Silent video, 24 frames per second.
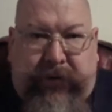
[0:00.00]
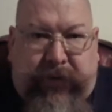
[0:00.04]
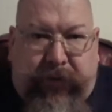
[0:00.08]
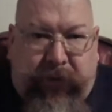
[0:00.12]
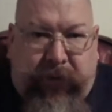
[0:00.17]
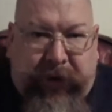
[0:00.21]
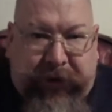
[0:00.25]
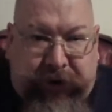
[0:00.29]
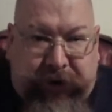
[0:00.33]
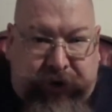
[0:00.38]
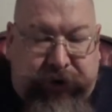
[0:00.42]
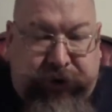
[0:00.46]

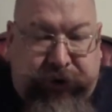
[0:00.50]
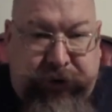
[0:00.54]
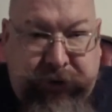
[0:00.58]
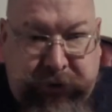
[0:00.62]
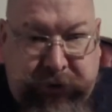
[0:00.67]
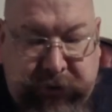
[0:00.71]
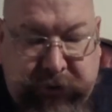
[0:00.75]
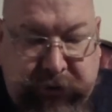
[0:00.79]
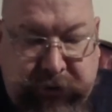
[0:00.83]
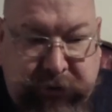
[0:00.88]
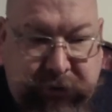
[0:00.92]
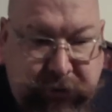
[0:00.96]
which
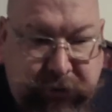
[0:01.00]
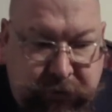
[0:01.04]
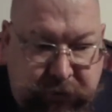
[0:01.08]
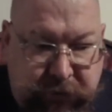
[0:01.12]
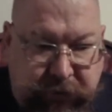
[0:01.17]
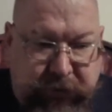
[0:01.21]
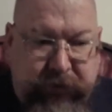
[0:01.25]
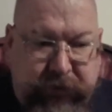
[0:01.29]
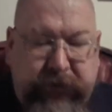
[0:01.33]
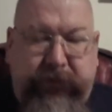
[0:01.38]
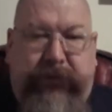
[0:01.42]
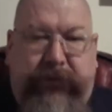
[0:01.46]

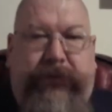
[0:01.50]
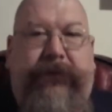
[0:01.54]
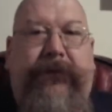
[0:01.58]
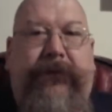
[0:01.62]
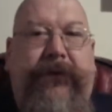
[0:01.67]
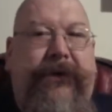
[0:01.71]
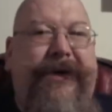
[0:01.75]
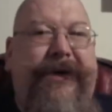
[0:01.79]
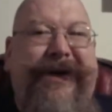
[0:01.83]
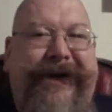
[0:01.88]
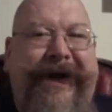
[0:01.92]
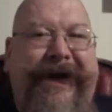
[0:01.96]

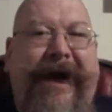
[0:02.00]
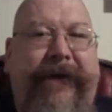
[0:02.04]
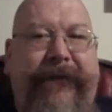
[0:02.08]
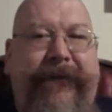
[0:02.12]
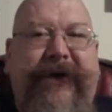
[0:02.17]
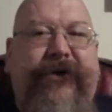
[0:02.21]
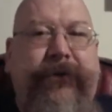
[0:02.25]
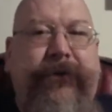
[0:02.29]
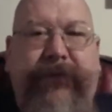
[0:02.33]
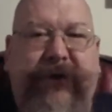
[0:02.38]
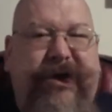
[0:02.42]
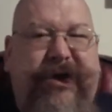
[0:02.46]
gave me
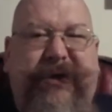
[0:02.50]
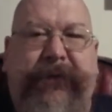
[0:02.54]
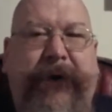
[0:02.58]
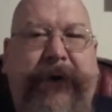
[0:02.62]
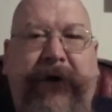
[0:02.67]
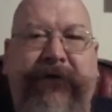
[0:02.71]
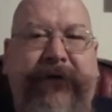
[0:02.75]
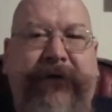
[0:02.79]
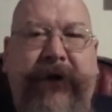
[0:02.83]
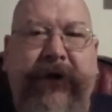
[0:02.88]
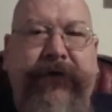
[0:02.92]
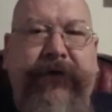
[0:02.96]
some
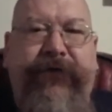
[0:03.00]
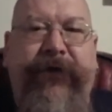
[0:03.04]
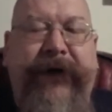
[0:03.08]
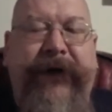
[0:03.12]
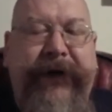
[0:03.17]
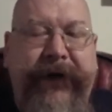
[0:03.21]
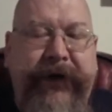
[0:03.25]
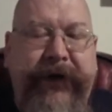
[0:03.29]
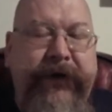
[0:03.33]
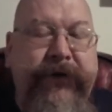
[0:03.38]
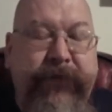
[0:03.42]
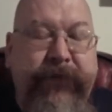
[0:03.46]
spurious
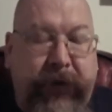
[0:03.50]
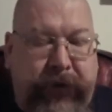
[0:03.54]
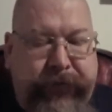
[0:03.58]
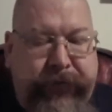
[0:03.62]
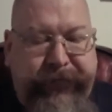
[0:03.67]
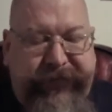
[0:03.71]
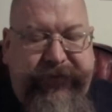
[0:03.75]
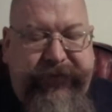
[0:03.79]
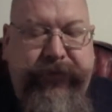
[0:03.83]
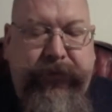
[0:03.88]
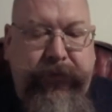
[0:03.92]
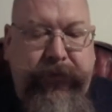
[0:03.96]
readings, but
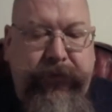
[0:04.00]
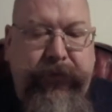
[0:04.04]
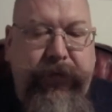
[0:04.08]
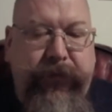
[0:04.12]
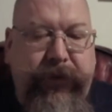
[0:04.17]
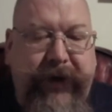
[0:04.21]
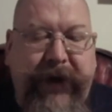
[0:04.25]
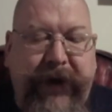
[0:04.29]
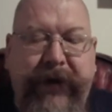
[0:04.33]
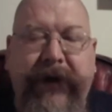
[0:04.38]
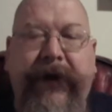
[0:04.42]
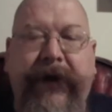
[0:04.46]
we'll
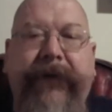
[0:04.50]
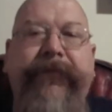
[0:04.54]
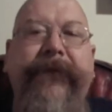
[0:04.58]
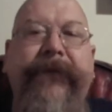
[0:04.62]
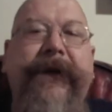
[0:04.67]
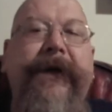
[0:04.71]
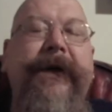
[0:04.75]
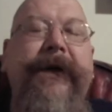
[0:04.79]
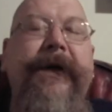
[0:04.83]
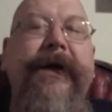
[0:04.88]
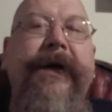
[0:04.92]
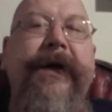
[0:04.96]
get
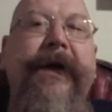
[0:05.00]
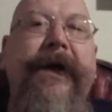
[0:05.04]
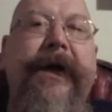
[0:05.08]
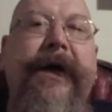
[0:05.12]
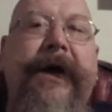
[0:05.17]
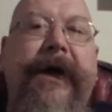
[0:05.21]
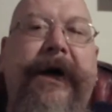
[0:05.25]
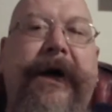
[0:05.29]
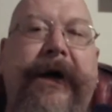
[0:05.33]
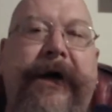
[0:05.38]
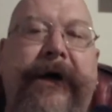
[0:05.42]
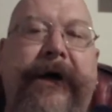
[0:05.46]

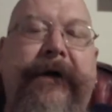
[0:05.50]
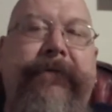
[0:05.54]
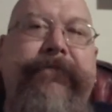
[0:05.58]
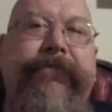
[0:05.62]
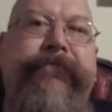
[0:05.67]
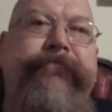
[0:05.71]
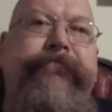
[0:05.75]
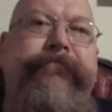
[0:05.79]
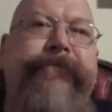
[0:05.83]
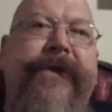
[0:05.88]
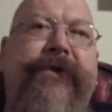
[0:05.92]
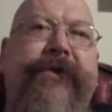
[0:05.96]
that.
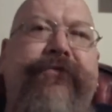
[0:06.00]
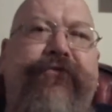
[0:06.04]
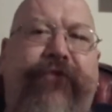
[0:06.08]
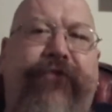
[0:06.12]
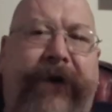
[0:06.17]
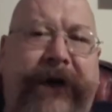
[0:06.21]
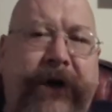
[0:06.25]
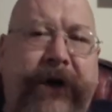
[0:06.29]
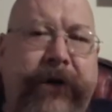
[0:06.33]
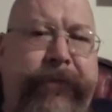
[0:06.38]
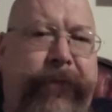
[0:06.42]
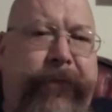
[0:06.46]
The
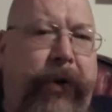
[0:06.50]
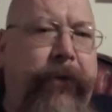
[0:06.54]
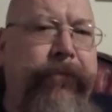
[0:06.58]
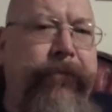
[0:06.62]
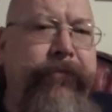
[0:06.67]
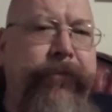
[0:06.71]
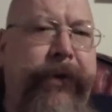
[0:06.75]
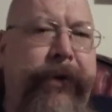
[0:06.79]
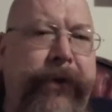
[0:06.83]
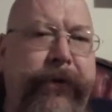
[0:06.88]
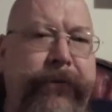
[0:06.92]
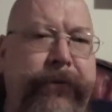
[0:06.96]
rear
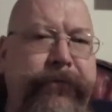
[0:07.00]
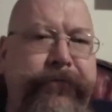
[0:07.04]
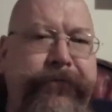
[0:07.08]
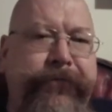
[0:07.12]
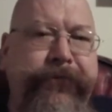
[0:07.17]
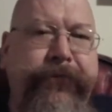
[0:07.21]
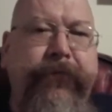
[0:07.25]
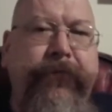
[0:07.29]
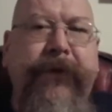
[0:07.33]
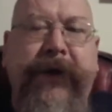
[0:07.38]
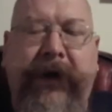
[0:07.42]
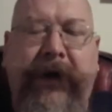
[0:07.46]
pump
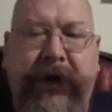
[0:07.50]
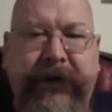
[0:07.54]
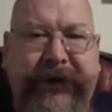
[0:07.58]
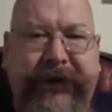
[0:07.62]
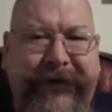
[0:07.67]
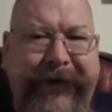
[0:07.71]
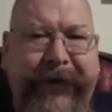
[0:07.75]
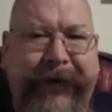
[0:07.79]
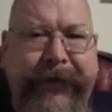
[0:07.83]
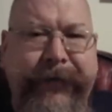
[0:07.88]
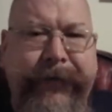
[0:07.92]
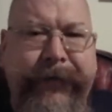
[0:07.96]
had
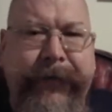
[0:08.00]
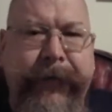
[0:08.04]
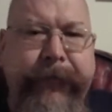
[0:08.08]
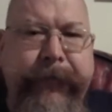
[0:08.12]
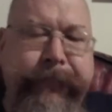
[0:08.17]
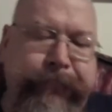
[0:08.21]
seized.